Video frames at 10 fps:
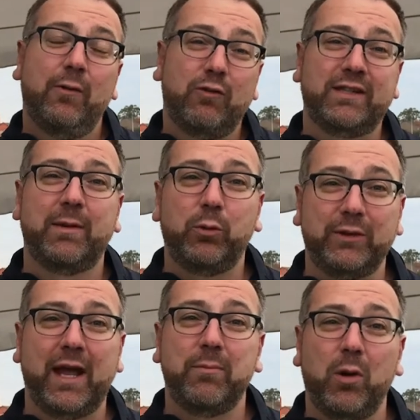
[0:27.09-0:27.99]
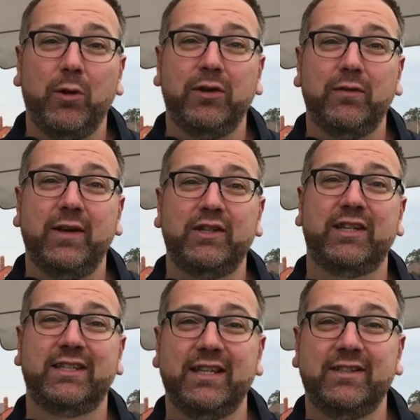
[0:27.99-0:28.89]
For example, Dan Pond, who finished
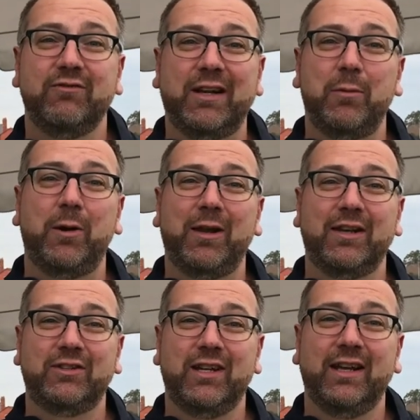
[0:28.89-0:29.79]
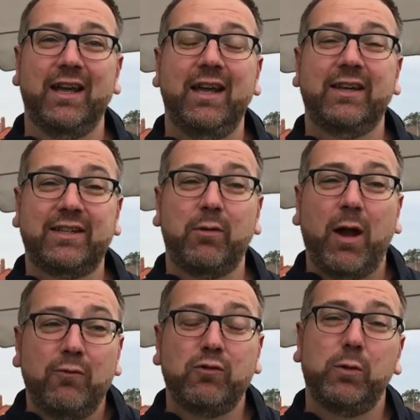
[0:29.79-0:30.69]
the season really well last year. So
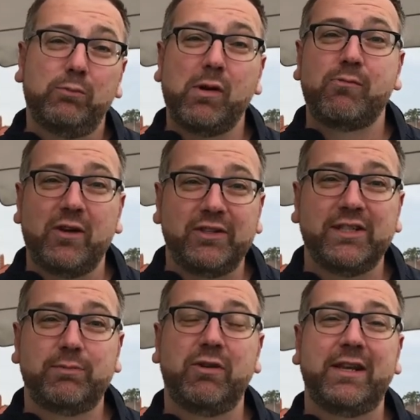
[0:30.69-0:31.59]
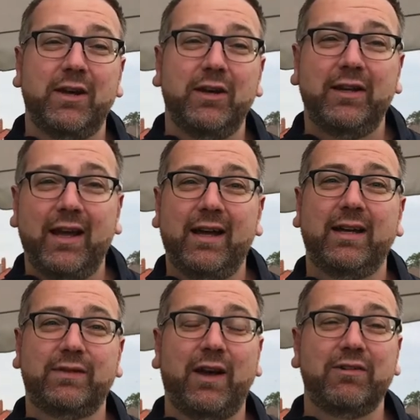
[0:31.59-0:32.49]
overall, preparation's pretty good uh,
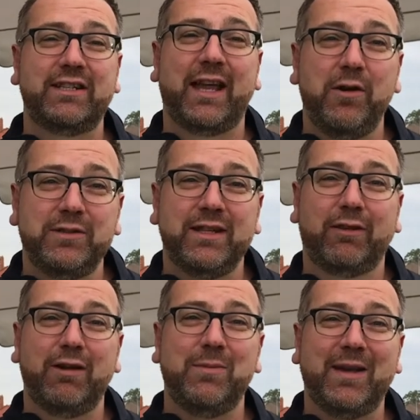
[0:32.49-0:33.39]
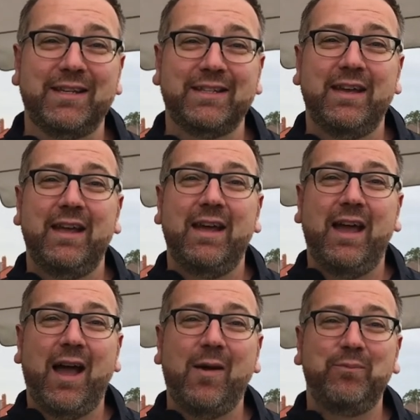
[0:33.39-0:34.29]
as far as it goes in the 3Bs.
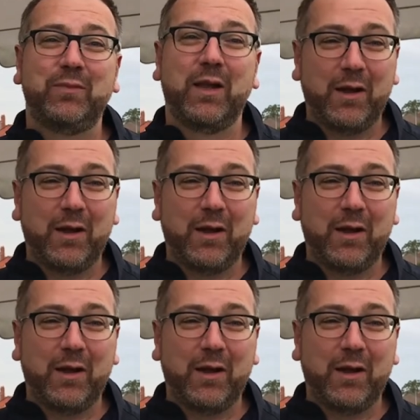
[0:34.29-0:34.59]
Um,